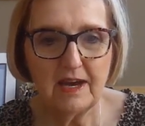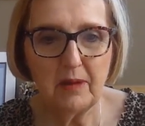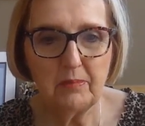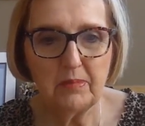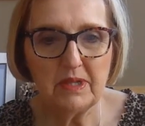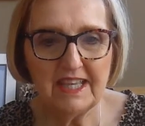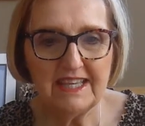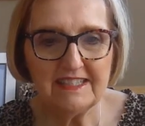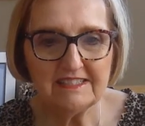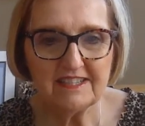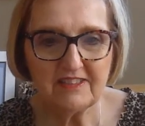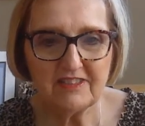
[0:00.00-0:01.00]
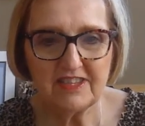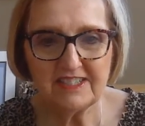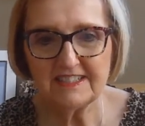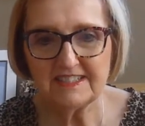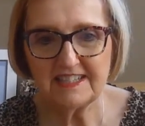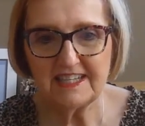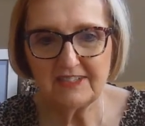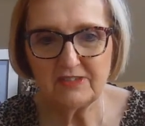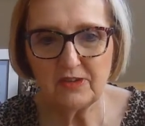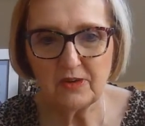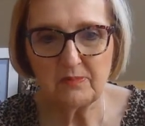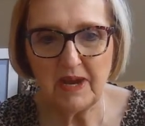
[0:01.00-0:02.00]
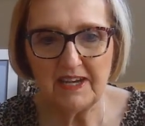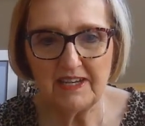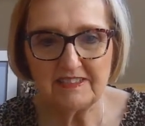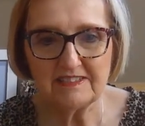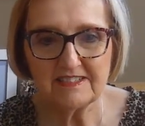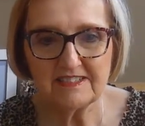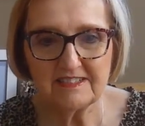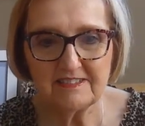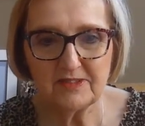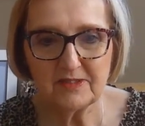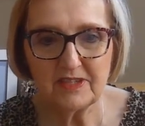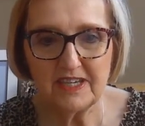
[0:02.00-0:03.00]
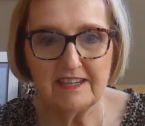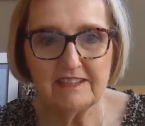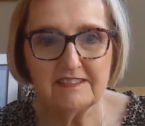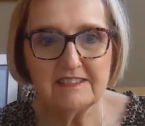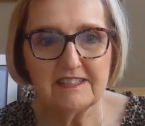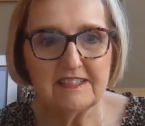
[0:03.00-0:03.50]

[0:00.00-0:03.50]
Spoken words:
I'll plant this in your mind, okay?